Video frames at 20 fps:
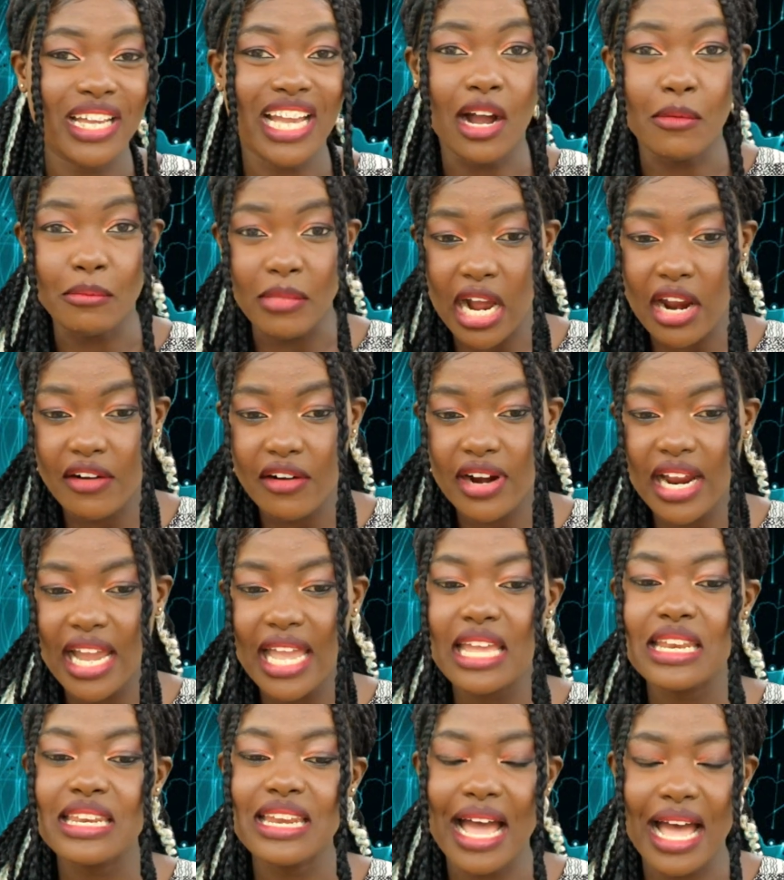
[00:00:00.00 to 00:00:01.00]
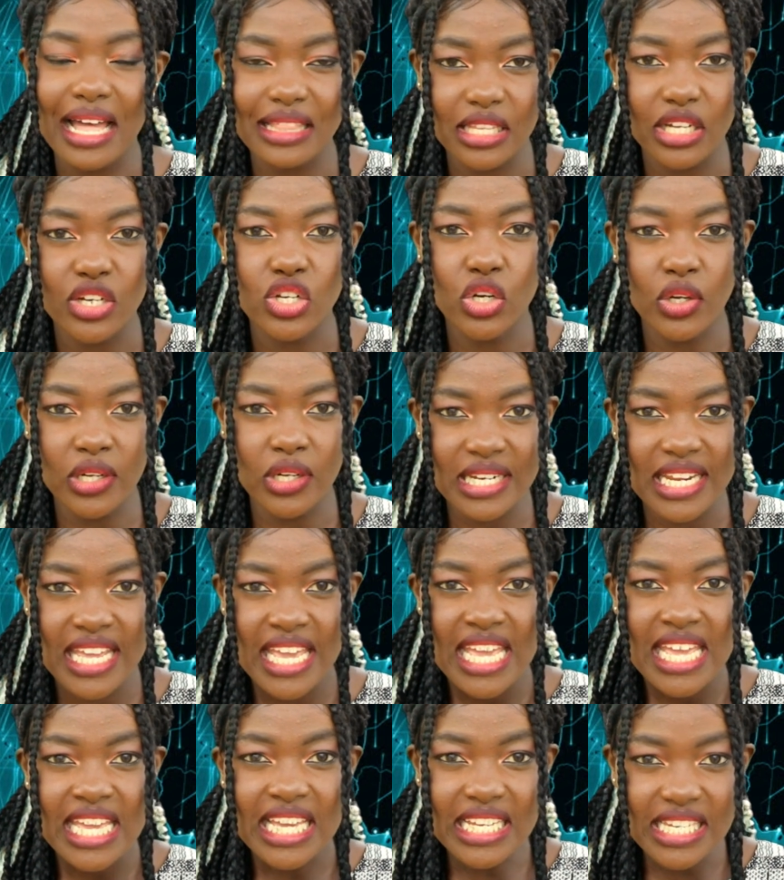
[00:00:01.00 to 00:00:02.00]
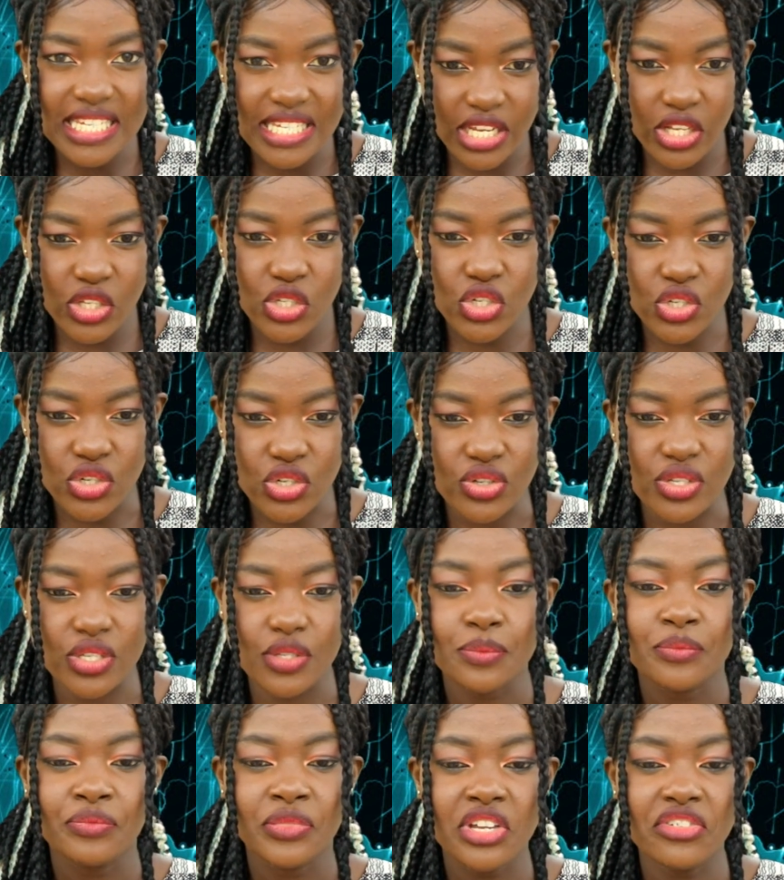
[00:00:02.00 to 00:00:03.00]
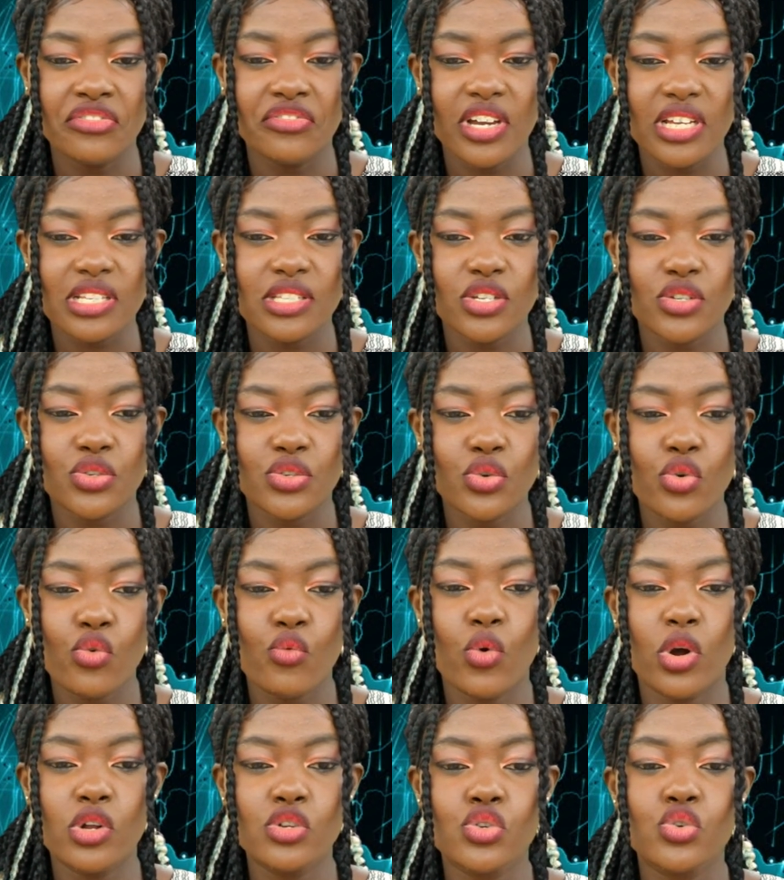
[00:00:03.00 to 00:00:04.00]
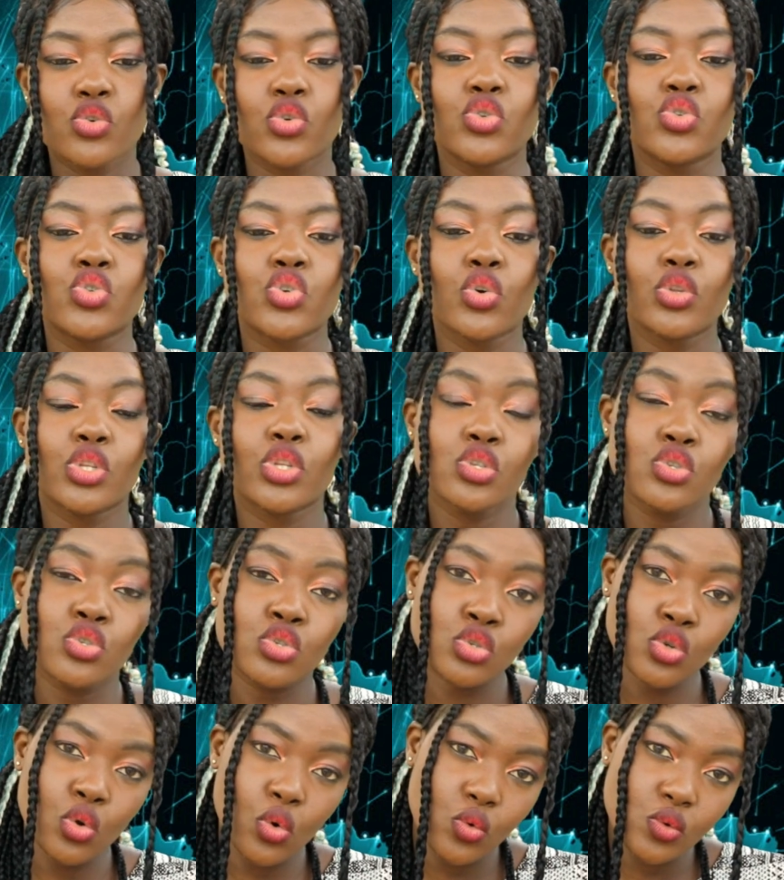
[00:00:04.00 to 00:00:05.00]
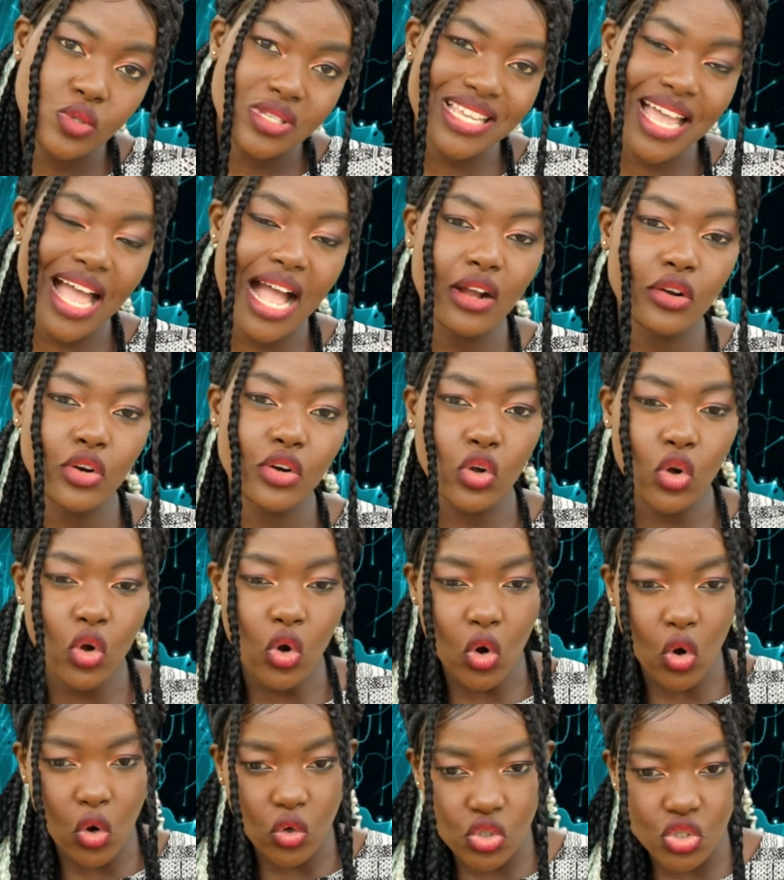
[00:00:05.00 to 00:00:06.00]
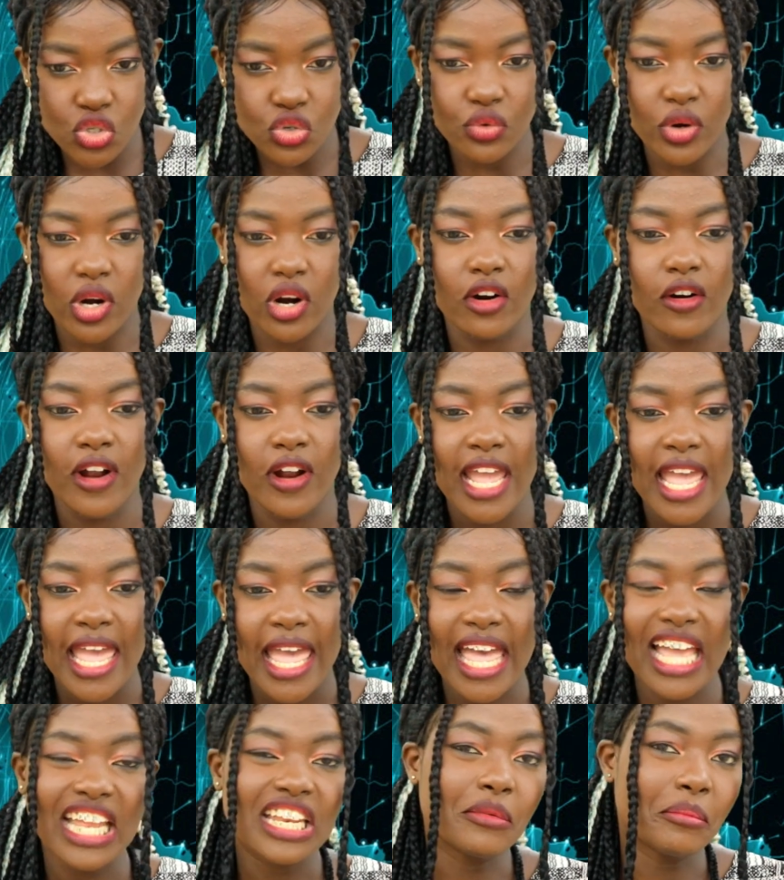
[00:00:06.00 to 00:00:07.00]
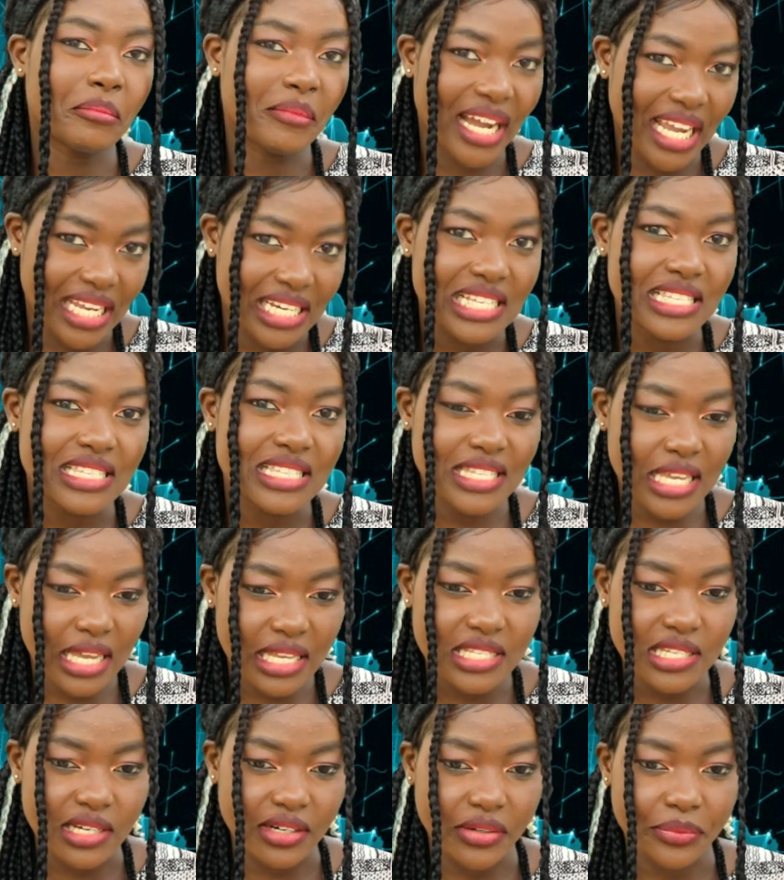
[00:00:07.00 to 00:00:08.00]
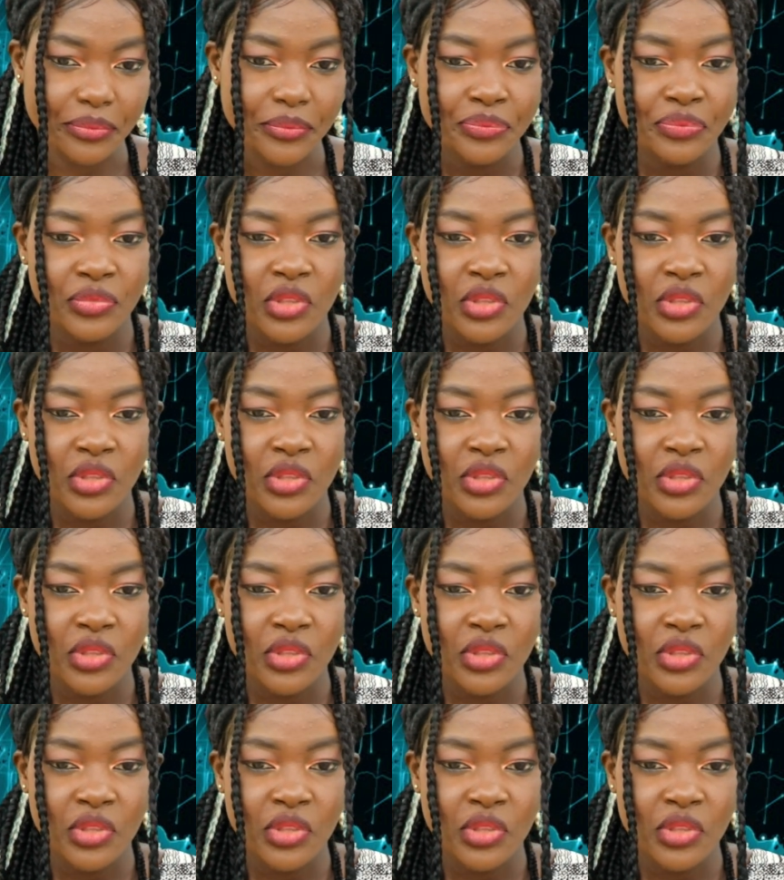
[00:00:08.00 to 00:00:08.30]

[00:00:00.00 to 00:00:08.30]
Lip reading: by Amhara and other non-indigenous investors who want to control the zone's agricultural and mining sector.